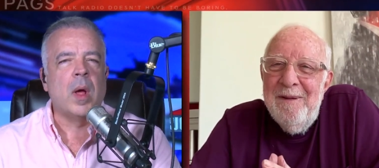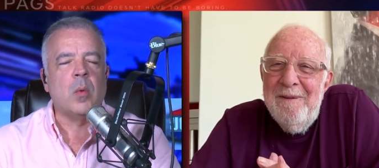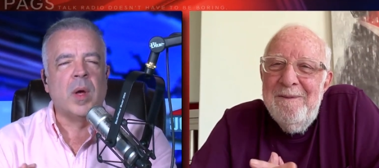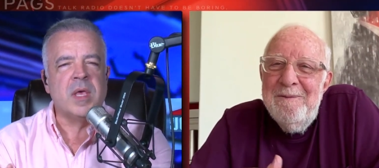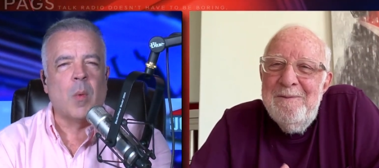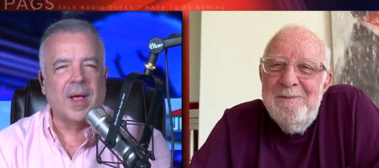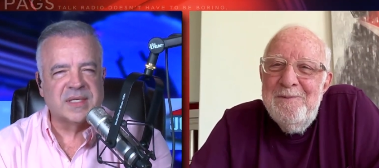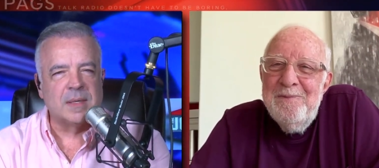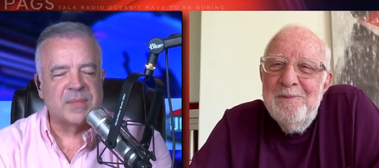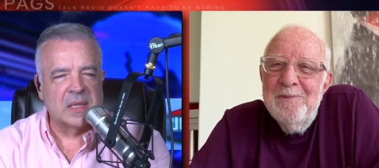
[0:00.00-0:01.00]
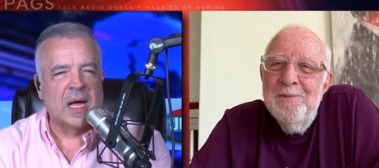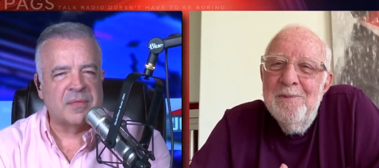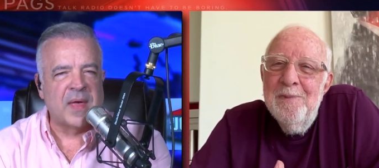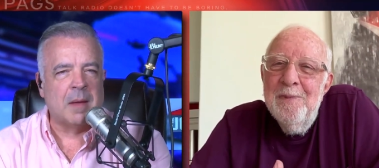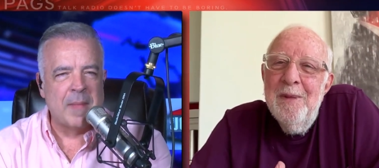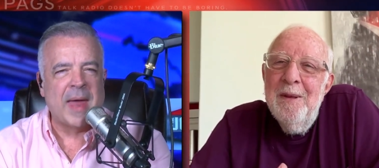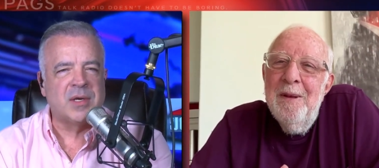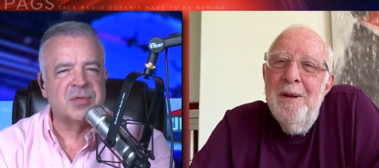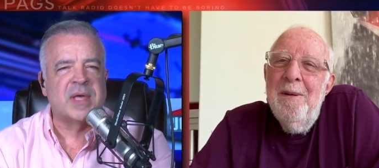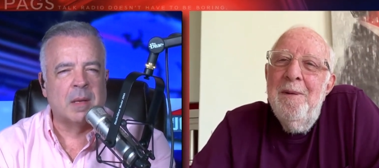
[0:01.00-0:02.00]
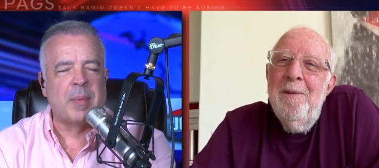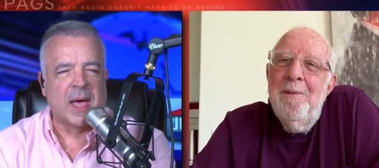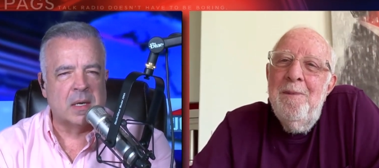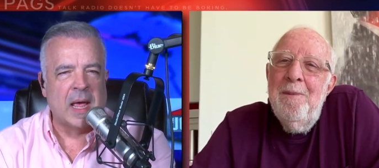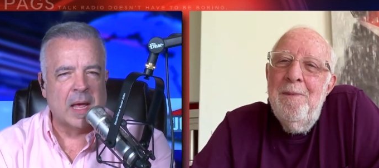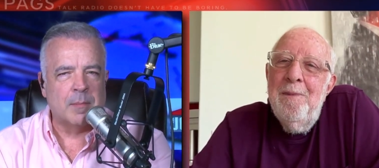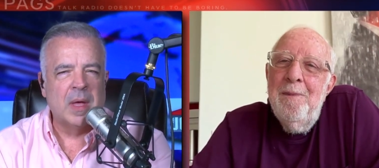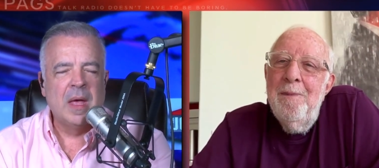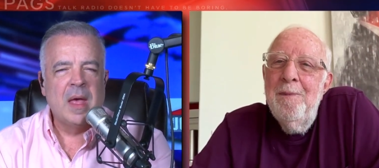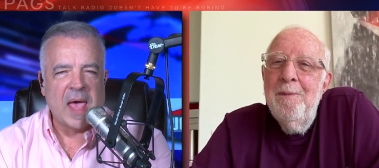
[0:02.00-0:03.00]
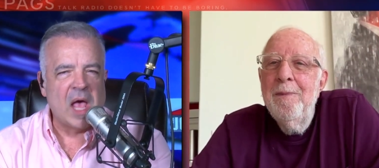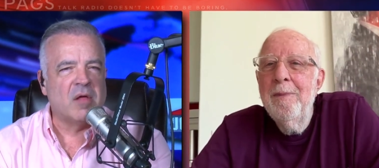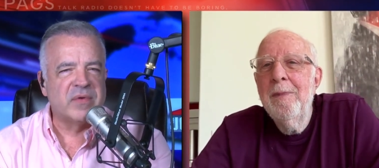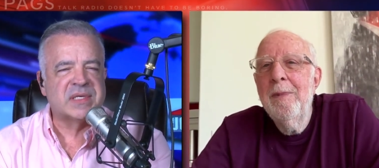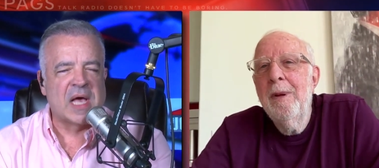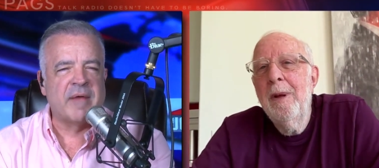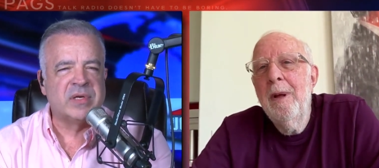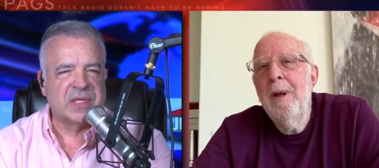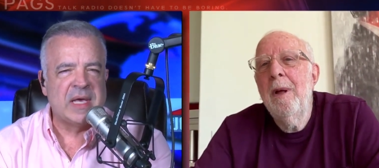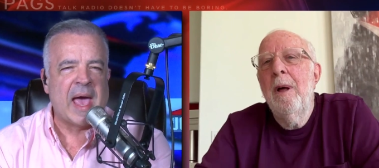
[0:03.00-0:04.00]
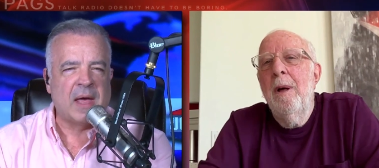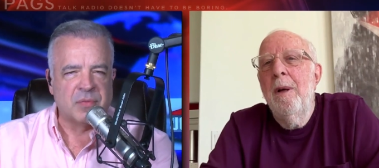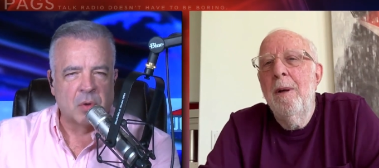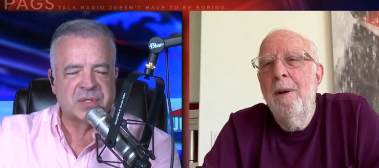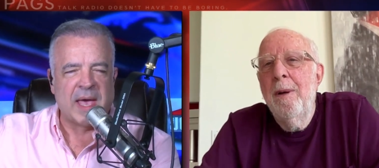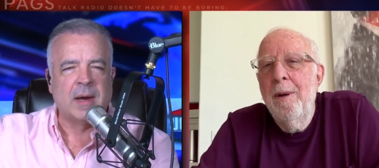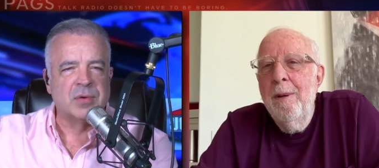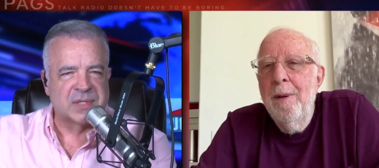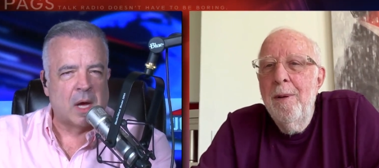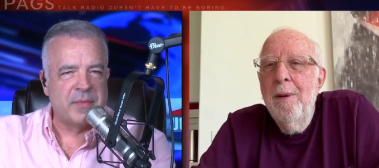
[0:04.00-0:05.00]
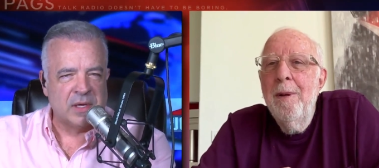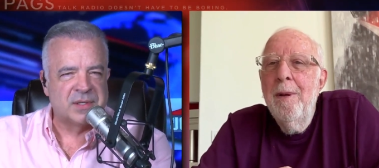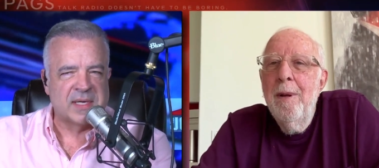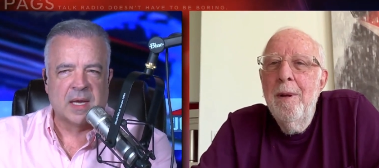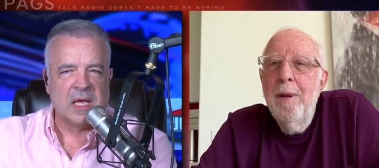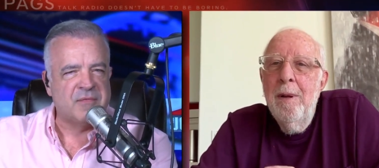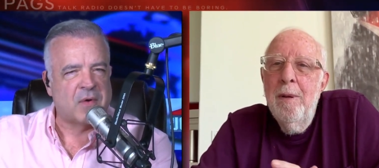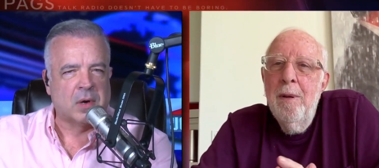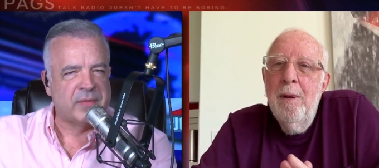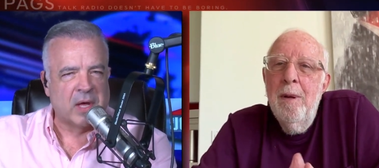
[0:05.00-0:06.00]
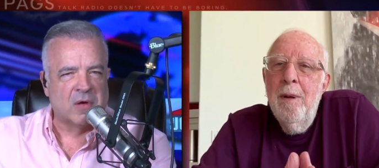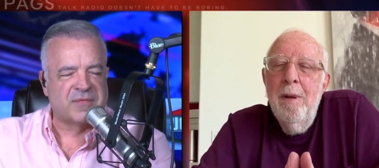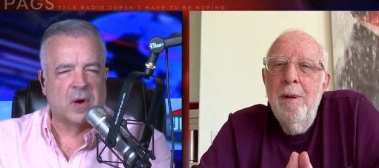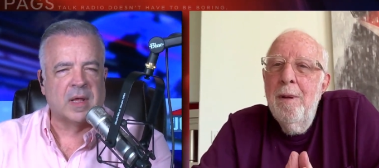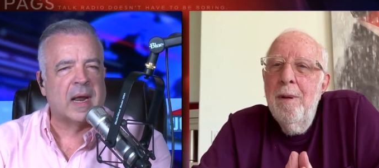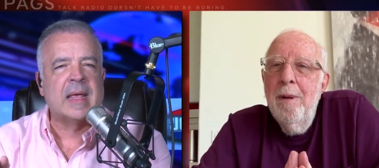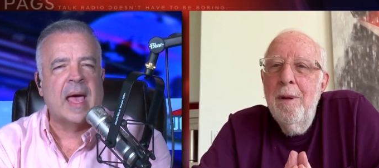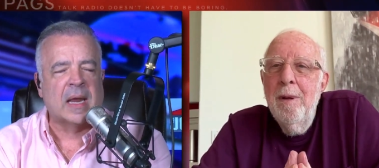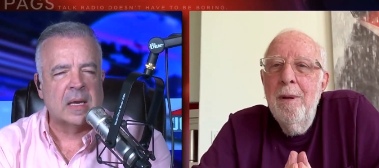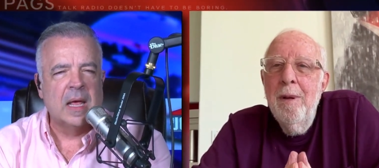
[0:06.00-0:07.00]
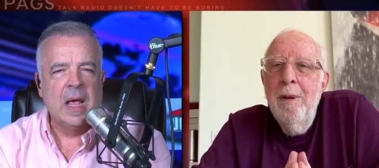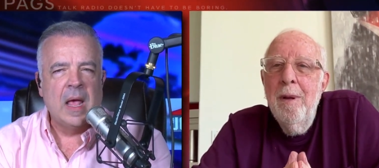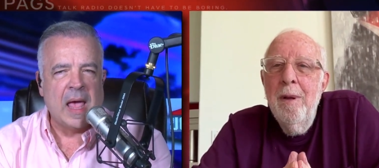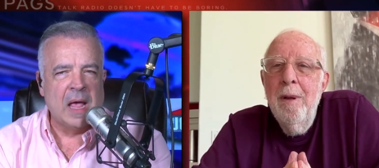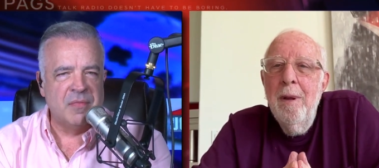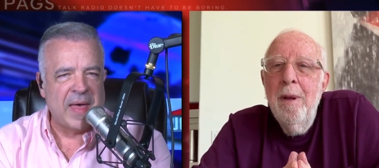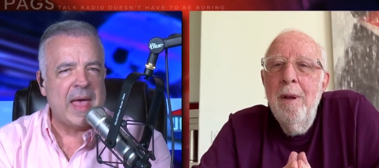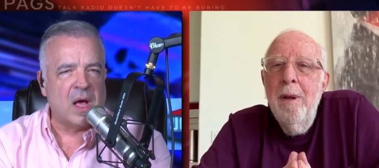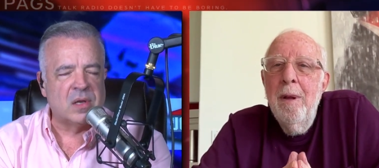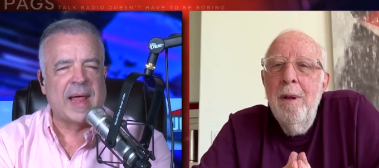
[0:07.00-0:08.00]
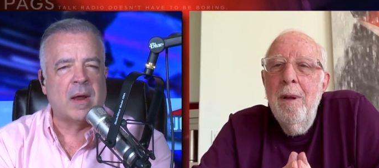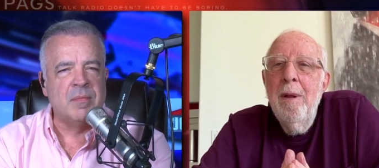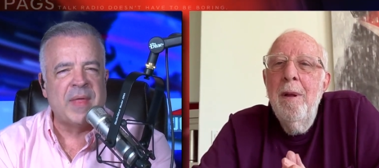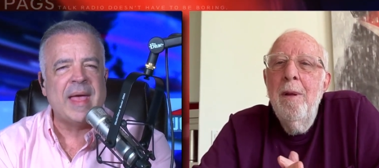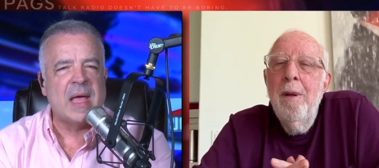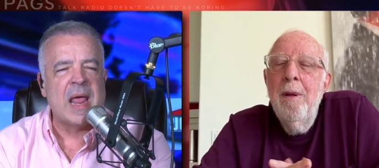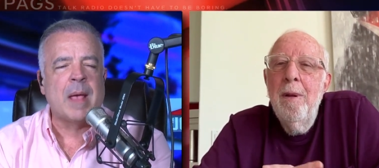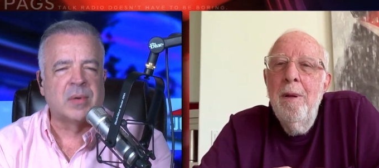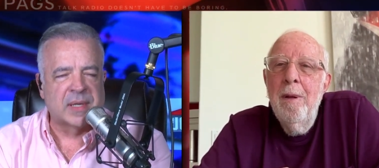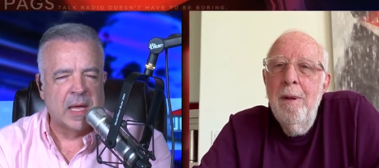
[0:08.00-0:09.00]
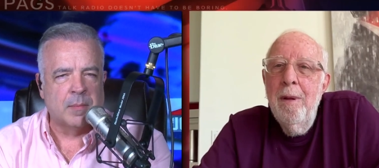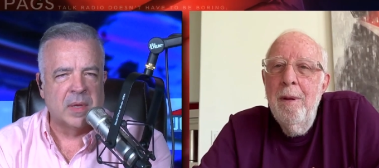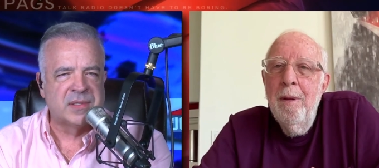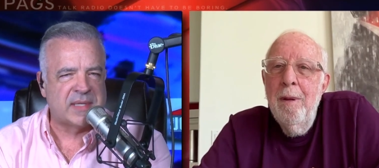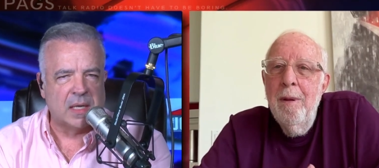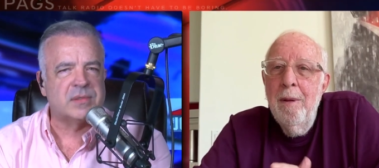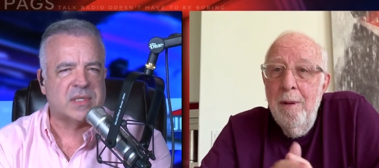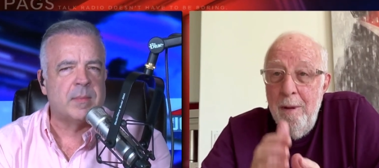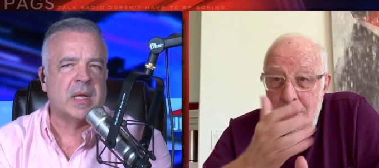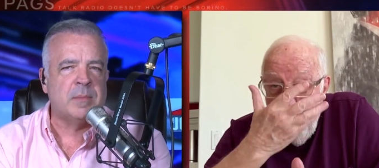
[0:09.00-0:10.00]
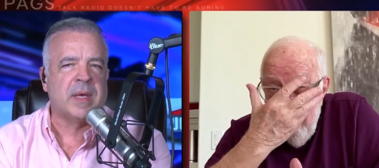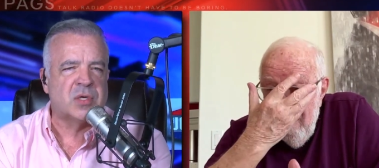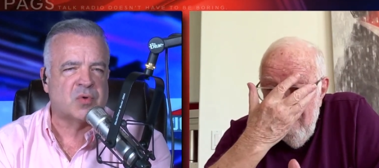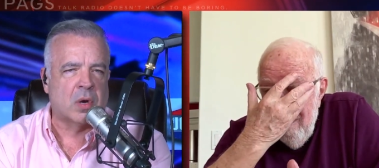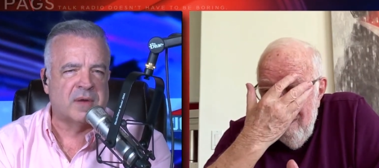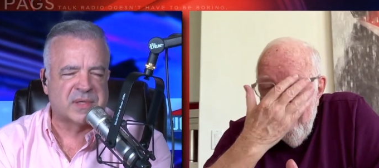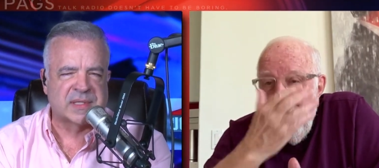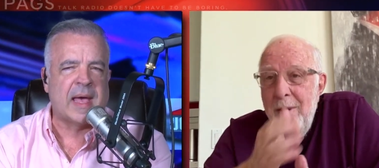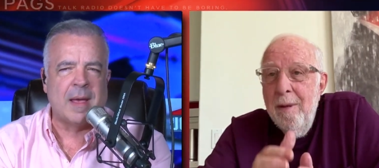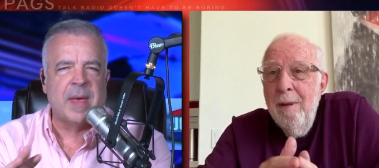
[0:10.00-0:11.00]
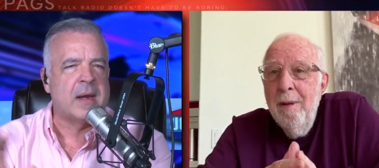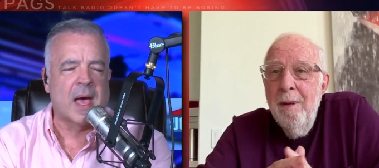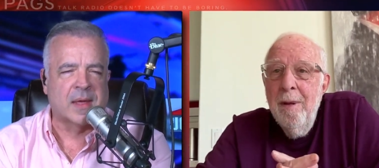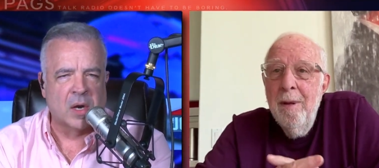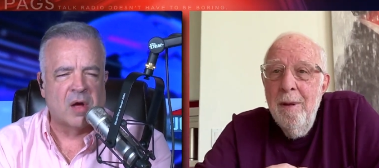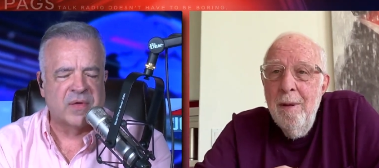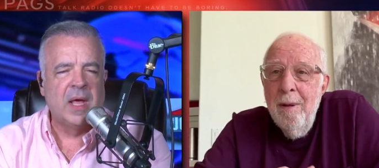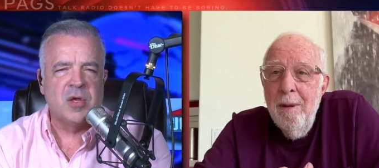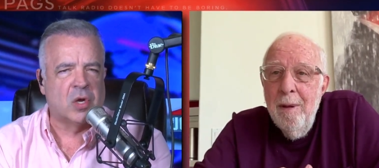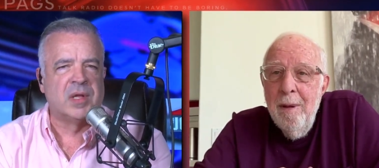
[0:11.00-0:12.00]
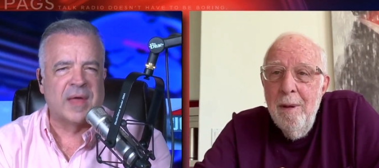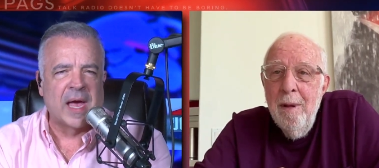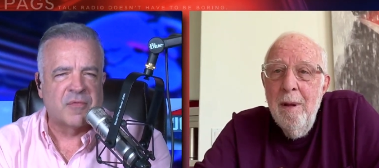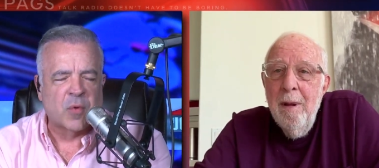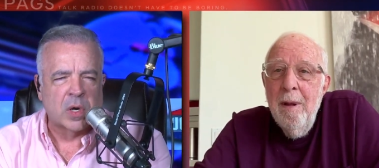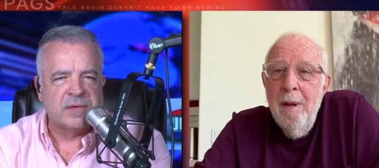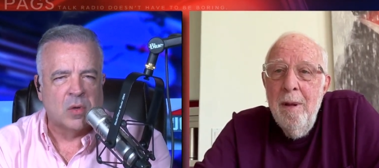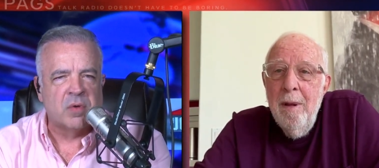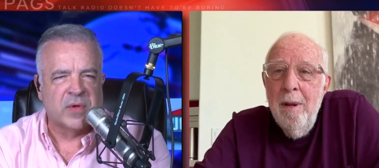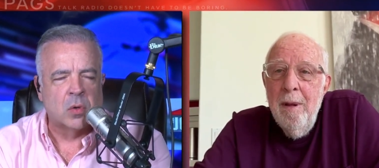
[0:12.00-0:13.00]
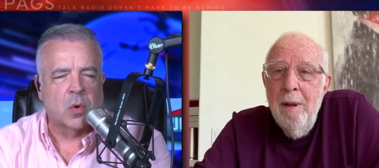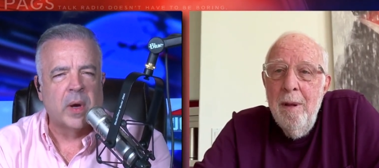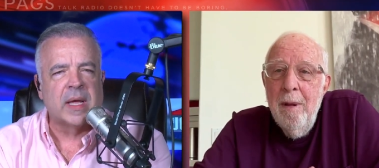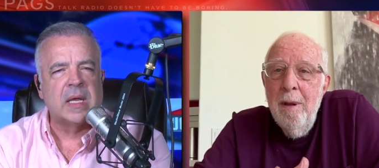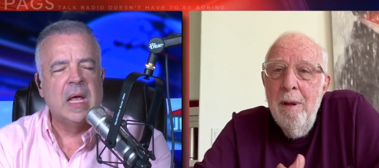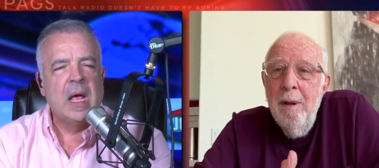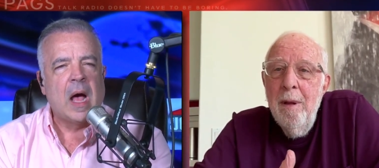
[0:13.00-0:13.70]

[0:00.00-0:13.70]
Speaker 1: when you watch something like that, managers get a bad name. Elvis obviously had those hangers-on that you said, he farted, they all farted, I get it. And they allowed him, they enabled him. Instead of somebody being strong enough to say, hey, man, knock it off, you're going to die at forty-two if you don't quit.